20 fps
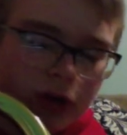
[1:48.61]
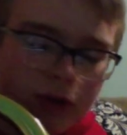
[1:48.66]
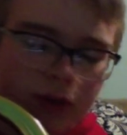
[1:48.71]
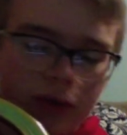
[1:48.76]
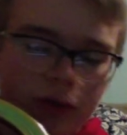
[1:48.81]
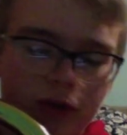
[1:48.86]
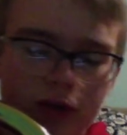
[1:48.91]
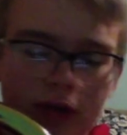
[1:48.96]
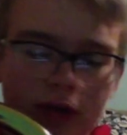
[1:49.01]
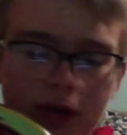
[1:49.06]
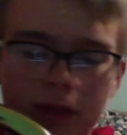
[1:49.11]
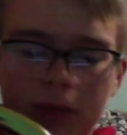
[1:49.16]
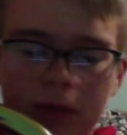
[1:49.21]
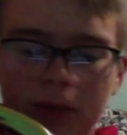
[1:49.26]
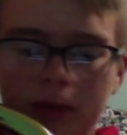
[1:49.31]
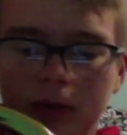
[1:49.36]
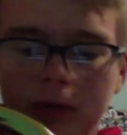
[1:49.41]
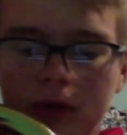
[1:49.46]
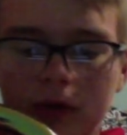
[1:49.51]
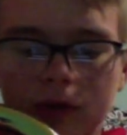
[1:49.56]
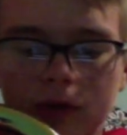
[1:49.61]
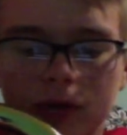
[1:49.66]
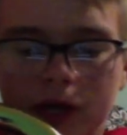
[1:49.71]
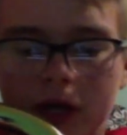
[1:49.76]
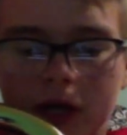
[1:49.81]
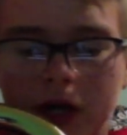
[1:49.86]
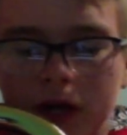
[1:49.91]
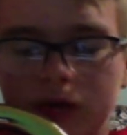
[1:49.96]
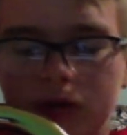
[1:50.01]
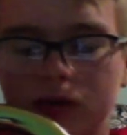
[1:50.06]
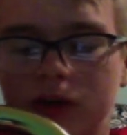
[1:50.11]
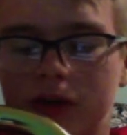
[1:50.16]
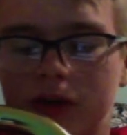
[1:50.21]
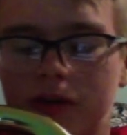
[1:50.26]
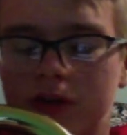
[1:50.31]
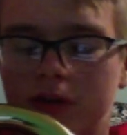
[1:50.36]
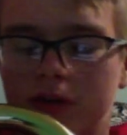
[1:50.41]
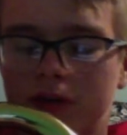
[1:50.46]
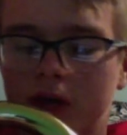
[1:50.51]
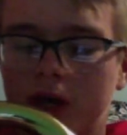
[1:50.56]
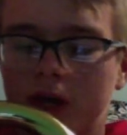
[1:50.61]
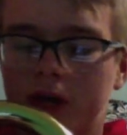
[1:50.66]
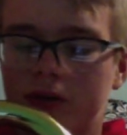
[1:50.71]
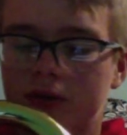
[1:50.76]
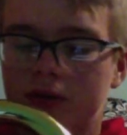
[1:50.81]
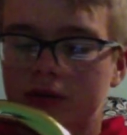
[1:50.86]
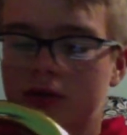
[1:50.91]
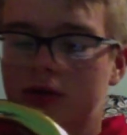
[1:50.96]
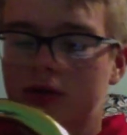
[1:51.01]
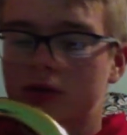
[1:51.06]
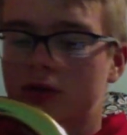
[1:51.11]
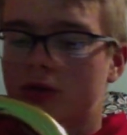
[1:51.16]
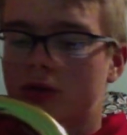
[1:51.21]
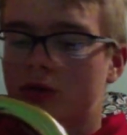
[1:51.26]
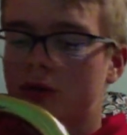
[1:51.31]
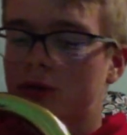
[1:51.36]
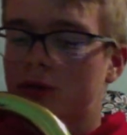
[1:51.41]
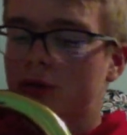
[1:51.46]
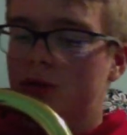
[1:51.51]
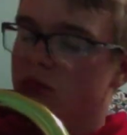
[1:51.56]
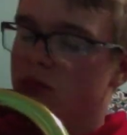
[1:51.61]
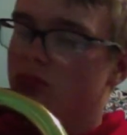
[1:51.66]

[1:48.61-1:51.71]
is capable of a contrast of hot to cold,